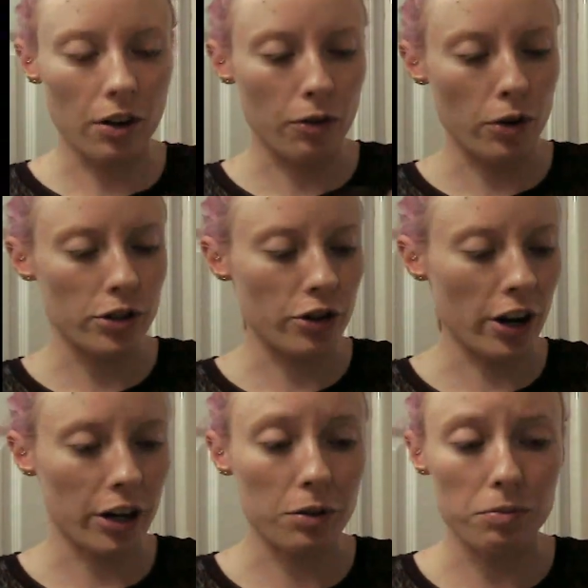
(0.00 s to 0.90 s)
Of course, you're not
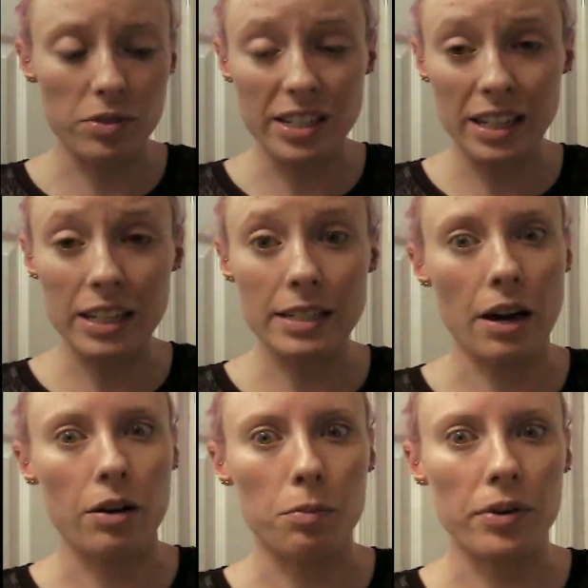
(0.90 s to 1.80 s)
going to dig this
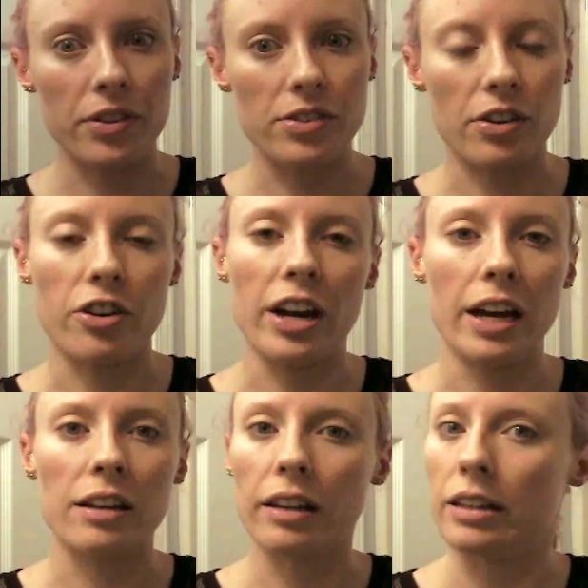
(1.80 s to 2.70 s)
out and put this on your
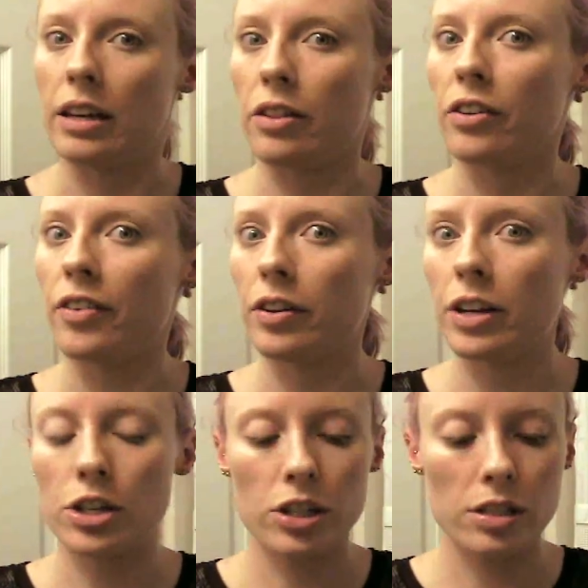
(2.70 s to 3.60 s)
hand like the other
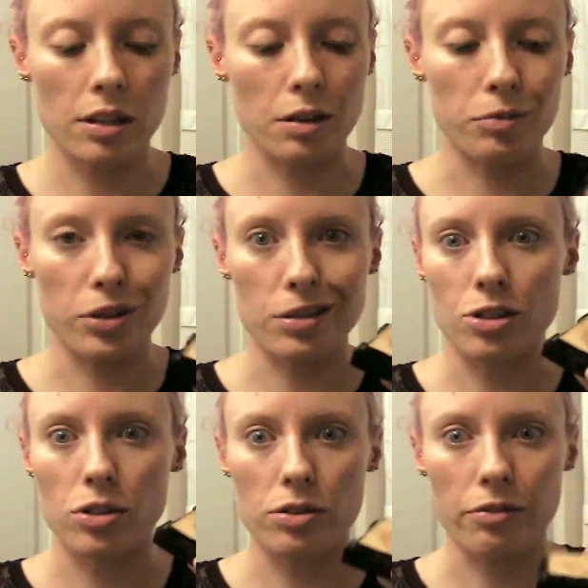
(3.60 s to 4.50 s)
foundations. You can just
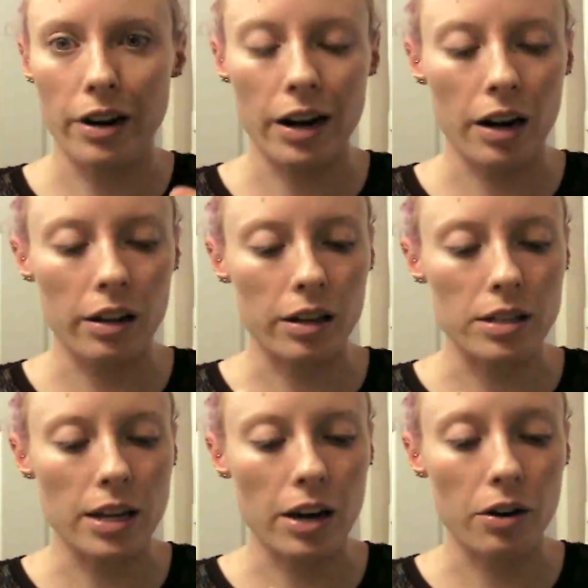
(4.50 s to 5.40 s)
use it right out of the
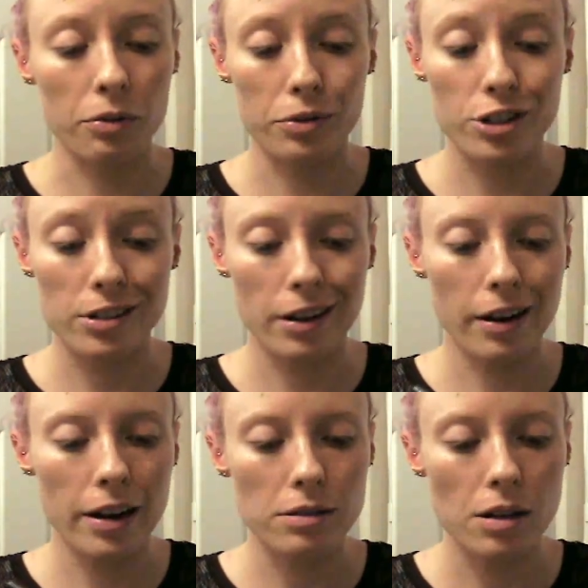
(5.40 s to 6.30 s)
container, which is kind of
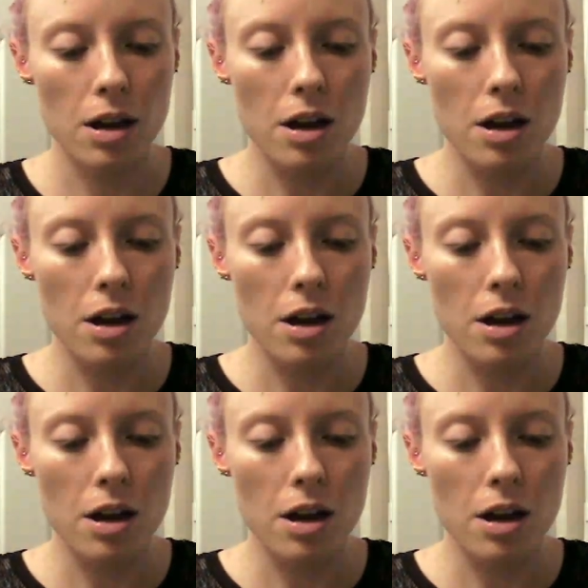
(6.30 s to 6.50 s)
nice.